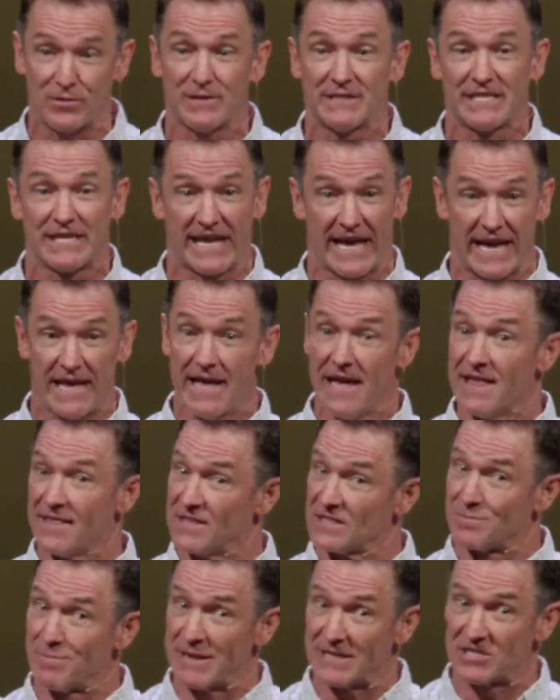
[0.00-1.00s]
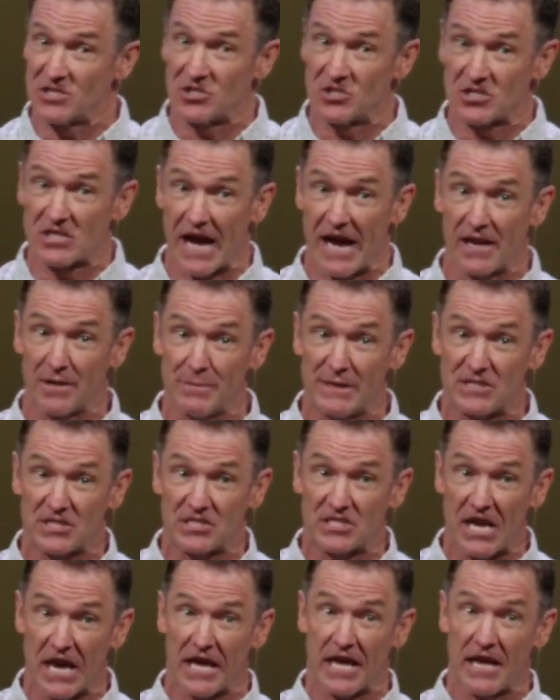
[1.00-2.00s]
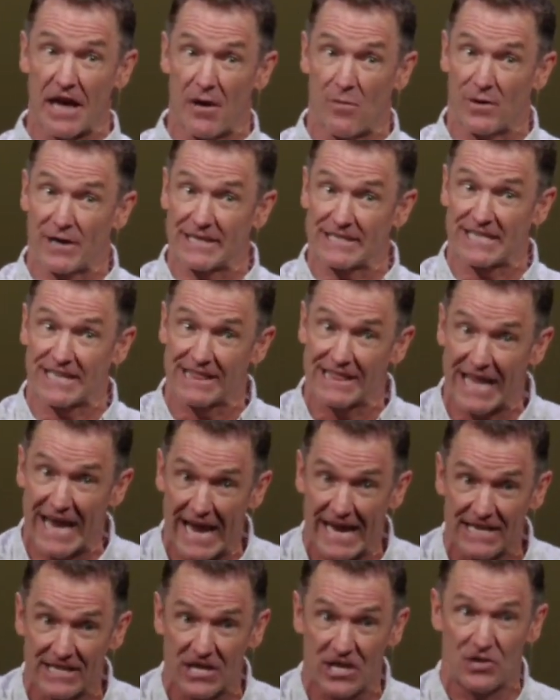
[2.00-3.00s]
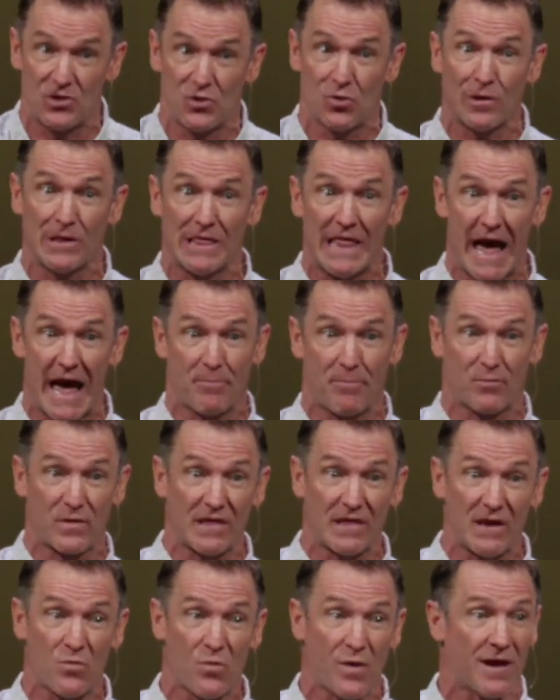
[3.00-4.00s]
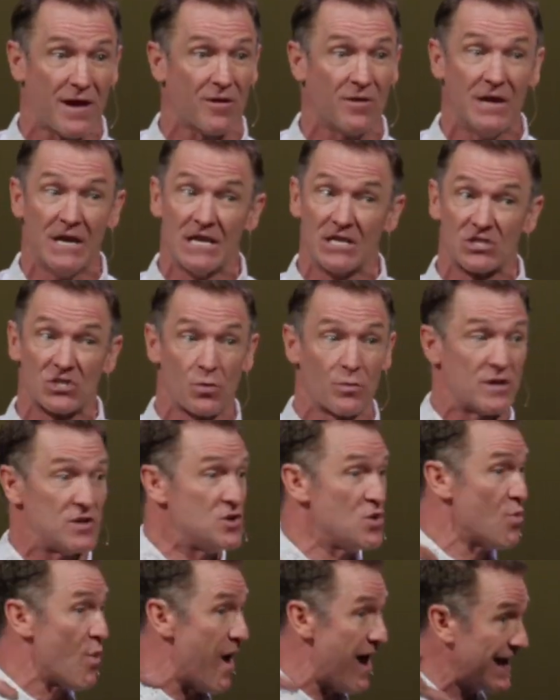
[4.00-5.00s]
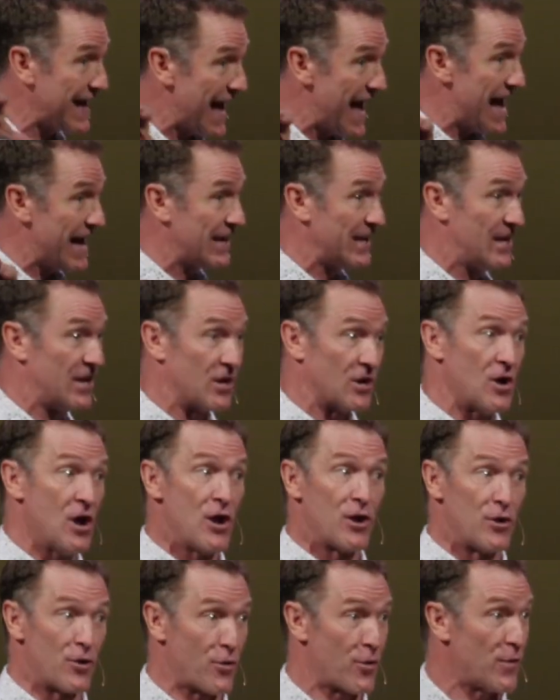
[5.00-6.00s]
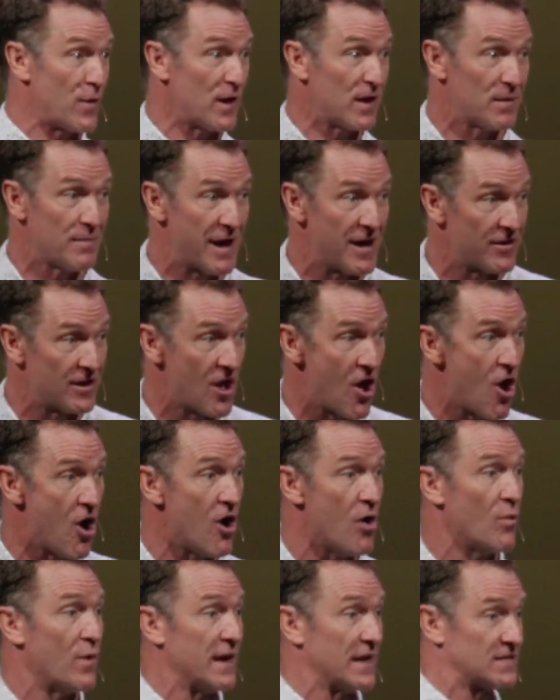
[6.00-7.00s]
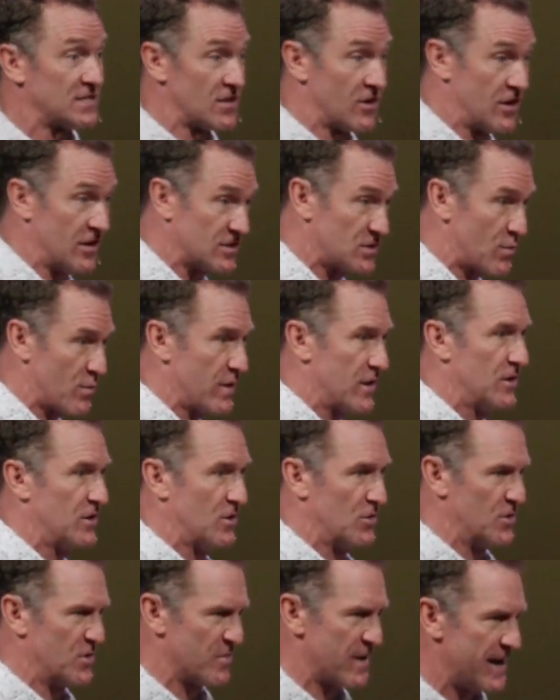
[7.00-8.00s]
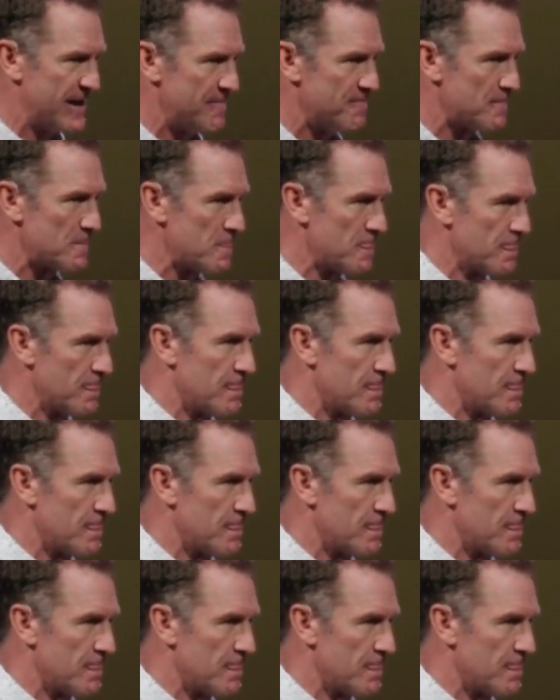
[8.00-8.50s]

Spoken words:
we're doing today. This message has got to be sticky. I want it to land in your lap really well. So when you walk out of here, you're thinking about it all week. So here's what we're going to do. You ready?